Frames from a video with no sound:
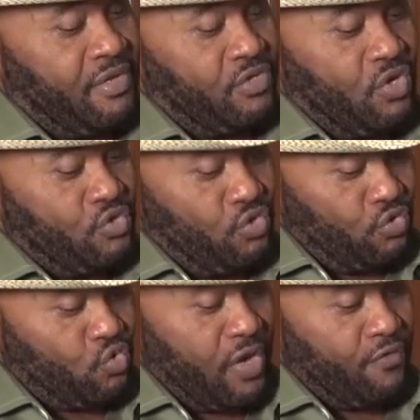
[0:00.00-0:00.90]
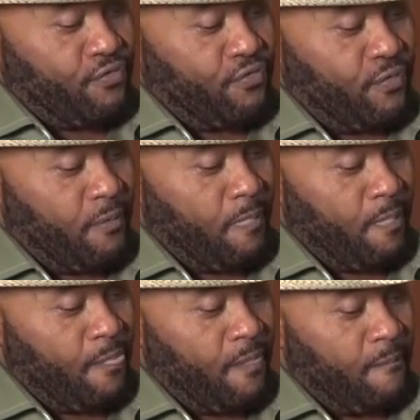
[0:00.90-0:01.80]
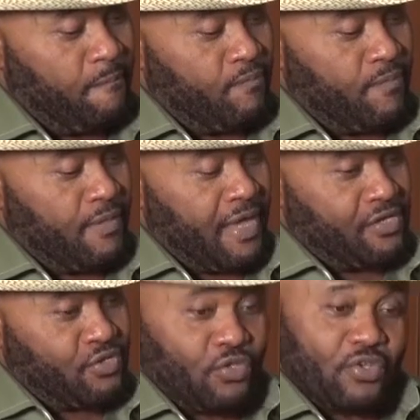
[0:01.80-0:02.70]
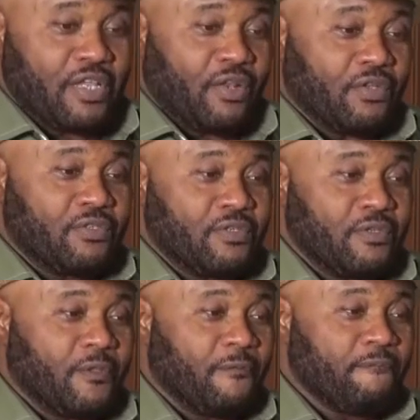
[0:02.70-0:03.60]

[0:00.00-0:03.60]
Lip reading: So June 12th has taught us a lot.